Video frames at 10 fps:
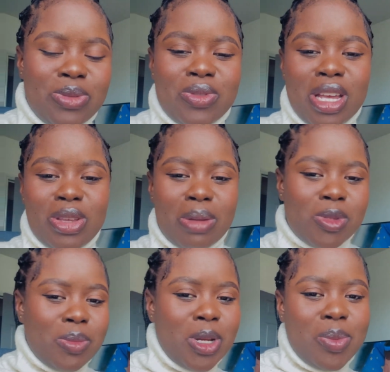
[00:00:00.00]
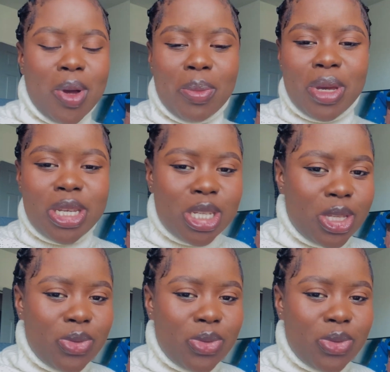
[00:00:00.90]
you've done your abdominal palpation,